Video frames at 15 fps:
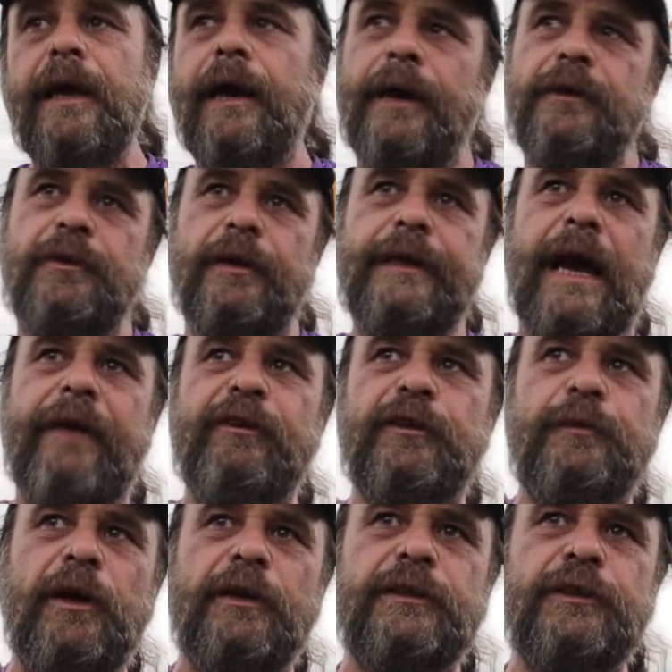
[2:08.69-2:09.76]
All right, so the average
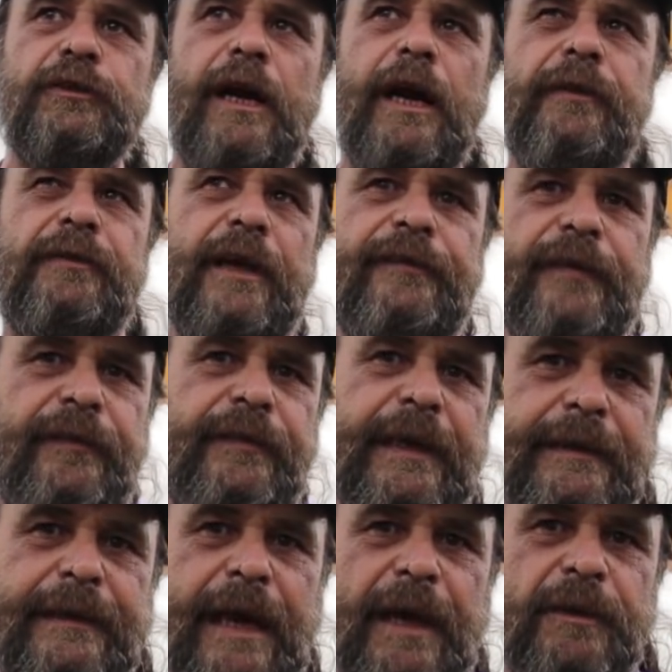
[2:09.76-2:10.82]
person drives like
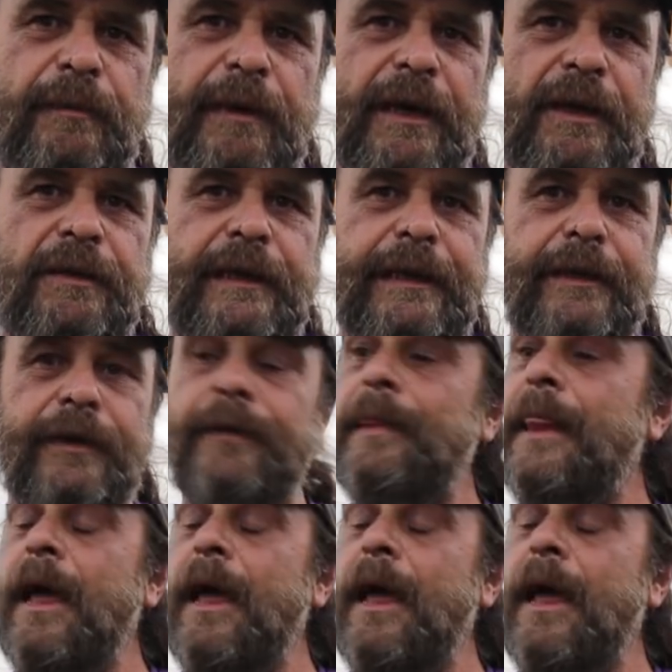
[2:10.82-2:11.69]
15,000 miles a year,